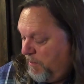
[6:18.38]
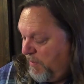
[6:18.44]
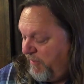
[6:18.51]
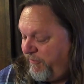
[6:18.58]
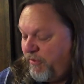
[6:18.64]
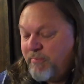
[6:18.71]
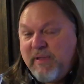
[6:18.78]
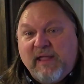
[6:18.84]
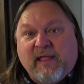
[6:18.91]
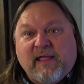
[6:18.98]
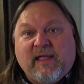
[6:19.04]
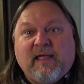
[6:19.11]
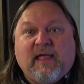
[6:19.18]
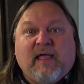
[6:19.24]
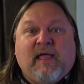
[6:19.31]
But for
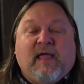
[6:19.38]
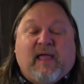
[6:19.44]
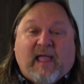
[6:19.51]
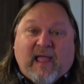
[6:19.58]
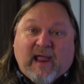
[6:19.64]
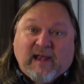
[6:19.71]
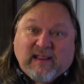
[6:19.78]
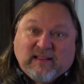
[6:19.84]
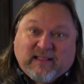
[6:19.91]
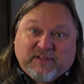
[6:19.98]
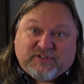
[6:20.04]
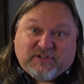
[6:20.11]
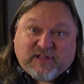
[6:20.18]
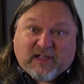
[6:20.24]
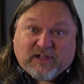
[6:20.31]
me, Addie
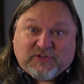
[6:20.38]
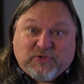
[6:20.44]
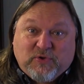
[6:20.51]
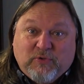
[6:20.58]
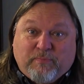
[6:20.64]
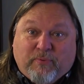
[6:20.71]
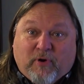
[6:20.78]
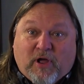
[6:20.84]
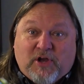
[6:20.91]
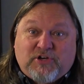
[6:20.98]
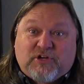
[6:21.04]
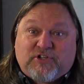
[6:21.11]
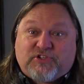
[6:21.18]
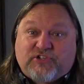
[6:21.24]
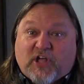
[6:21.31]
likes to take a
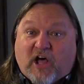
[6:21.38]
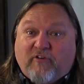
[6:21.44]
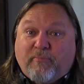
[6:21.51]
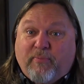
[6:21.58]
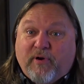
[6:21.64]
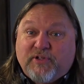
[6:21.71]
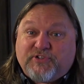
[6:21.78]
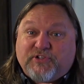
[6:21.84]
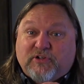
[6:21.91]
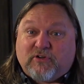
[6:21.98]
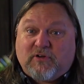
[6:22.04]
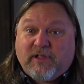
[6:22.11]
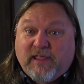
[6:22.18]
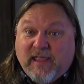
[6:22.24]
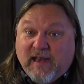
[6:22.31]
toothbrush, soft
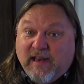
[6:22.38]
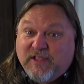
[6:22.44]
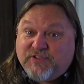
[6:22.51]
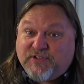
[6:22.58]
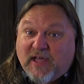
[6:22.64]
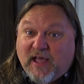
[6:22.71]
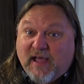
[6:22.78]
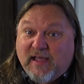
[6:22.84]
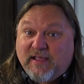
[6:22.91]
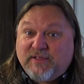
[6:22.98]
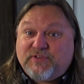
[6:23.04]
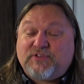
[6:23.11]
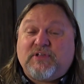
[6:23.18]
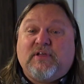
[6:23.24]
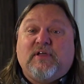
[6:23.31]
bristle, kitty
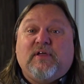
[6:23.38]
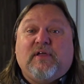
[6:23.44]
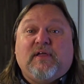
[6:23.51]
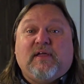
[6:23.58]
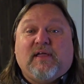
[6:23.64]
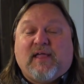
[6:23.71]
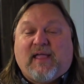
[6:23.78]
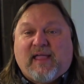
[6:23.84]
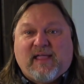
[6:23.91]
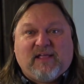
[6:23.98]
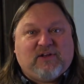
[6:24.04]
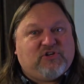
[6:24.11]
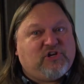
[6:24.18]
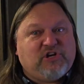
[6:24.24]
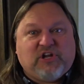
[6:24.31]
size,
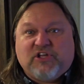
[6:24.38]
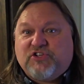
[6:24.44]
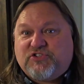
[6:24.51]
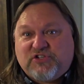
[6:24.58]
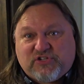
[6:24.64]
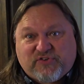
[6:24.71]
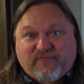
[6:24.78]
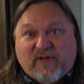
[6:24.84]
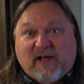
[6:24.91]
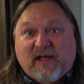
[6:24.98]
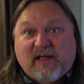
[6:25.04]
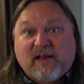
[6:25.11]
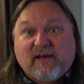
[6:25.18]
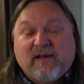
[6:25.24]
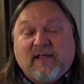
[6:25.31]
and she does just
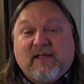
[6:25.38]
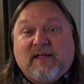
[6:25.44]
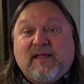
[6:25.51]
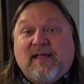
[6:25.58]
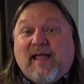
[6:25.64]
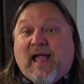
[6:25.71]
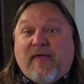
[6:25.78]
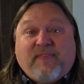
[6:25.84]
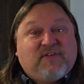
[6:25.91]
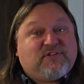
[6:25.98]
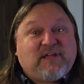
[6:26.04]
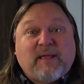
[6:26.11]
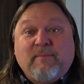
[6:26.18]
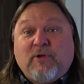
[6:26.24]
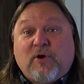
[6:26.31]
fine. And the
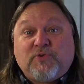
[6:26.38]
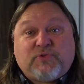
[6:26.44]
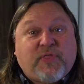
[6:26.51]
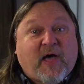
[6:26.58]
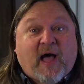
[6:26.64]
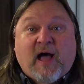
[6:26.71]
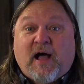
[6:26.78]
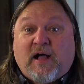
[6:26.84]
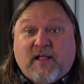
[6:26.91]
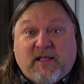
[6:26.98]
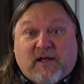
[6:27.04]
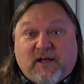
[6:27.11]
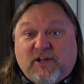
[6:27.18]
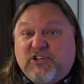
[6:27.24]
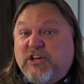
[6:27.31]
same goes with
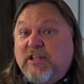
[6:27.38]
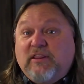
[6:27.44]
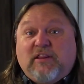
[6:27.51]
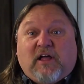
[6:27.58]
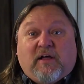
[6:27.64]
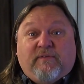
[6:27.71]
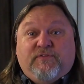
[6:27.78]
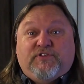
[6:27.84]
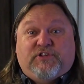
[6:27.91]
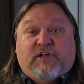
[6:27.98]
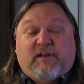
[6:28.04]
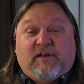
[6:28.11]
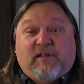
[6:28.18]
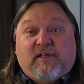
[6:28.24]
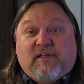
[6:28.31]
Anka. She loves
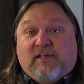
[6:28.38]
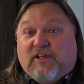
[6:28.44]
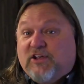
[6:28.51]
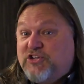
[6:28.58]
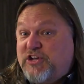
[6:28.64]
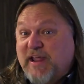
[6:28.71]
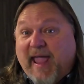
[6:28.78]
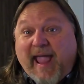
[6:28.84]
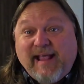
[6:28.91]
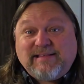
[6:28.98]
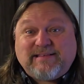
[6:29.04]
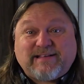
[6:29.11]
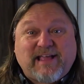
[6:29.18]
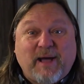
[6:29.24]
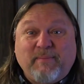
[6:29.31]
it. She
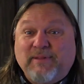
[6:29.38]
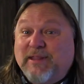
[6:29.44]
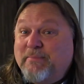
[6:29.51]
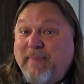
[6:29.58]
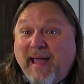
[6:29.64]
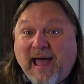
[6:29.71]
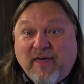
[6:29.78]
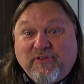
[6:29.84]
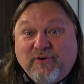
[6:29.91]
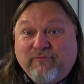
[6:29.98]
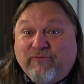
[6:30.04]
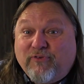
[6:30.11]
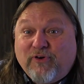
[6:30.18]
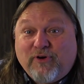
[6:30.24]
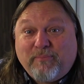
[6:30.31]
hates to come in the bathroom
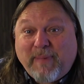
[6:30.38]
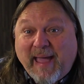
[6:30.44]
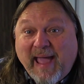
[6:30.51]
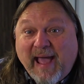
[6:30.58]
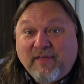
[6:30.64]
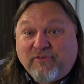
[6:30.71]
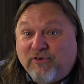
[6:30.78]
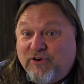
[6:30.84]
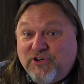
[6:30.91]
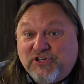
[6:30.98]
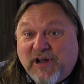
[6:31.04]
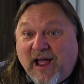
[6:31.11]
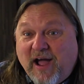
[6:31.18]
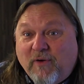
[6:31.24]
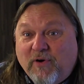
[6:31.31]
for a bath or a
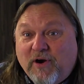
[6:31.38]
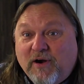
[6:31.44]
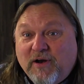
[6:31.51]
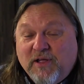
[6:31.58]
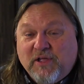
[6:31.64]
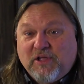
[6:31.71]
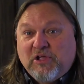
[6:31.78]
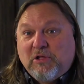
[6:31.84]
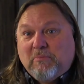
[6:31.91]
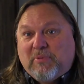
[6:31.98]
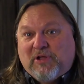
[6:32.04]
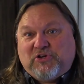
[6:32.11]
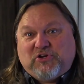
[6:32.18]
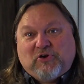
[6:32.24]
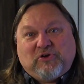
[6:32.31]
shower,
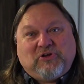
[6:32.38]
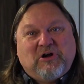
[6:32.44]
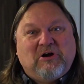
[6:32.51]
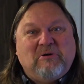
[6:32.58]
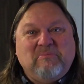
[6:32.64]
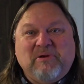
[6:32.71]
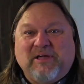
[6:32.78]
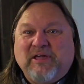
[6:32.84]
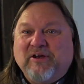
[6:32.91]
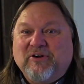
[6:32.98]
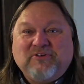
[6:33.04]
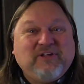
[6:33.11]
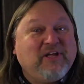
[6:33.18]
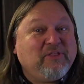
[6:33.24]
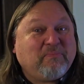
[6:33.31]
but she'll come to get her
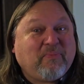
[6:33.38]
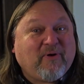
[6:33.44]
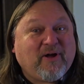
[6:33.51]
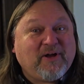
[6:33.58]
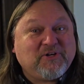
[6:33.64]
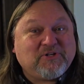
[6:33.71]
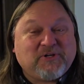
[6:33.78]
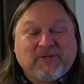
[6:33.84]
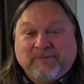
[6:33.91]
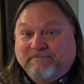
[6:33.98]
teeth brushed.